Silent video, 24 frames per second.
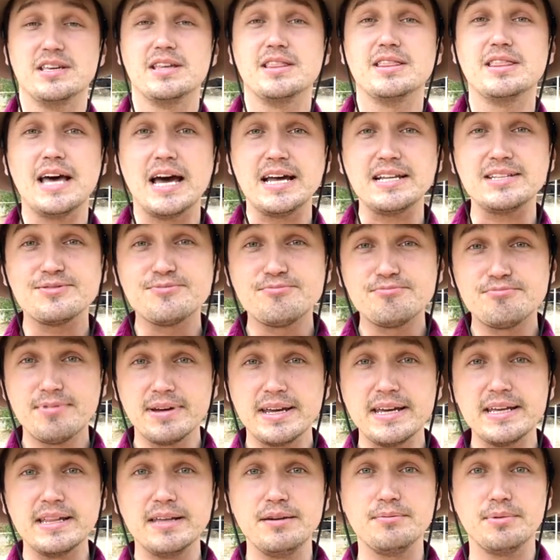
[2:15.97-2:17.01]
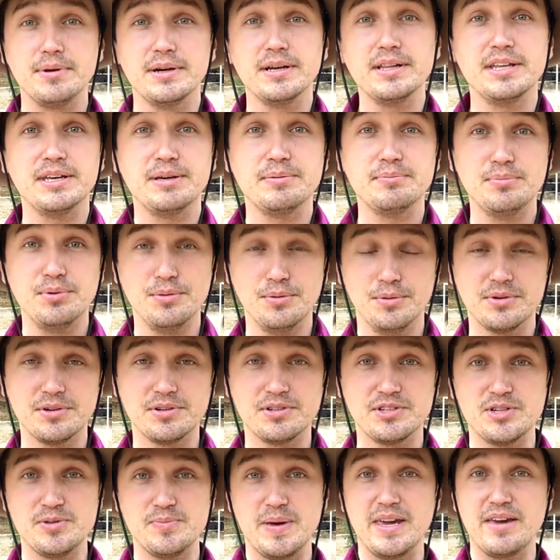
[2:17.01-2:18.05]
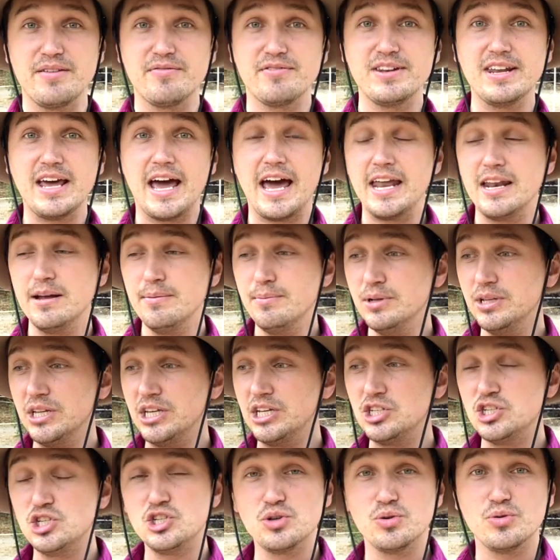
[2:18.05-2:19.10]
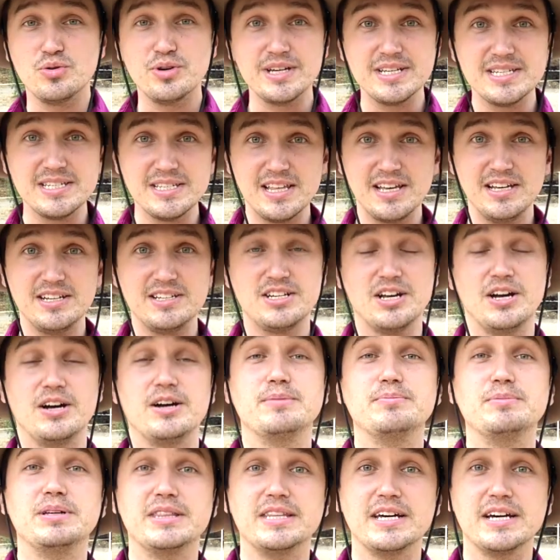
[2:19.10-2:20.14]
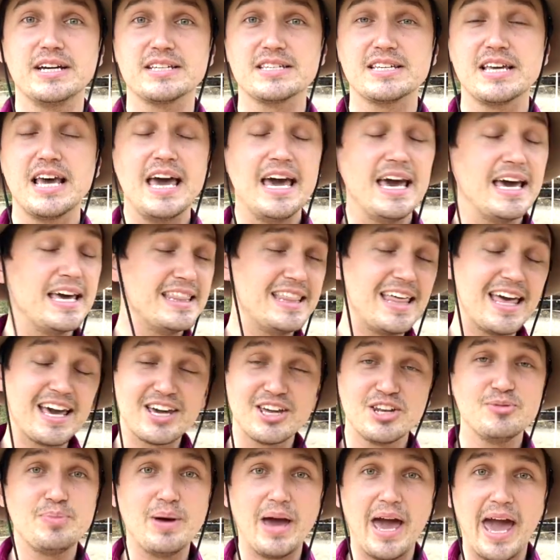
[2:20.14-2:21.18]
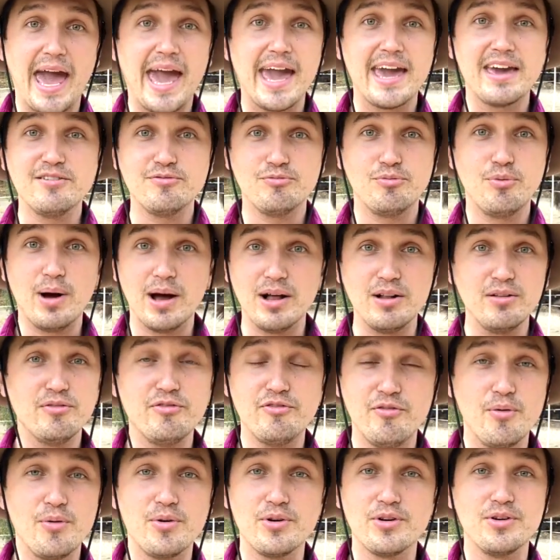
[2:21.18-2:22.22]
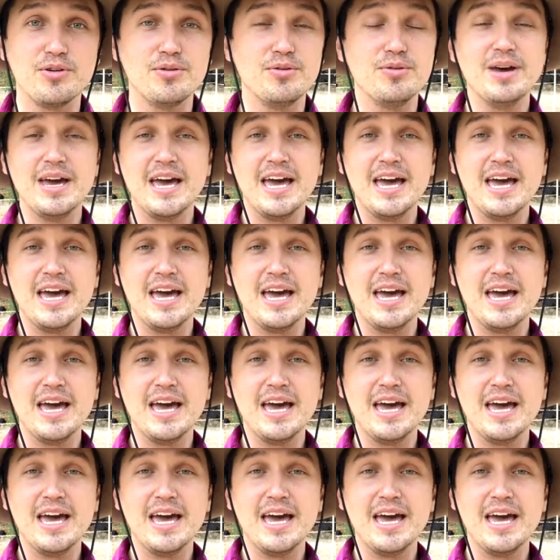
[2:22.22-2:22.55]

And that's really, really important to me. If an animal enjoys their time with us, they're going to behave well for you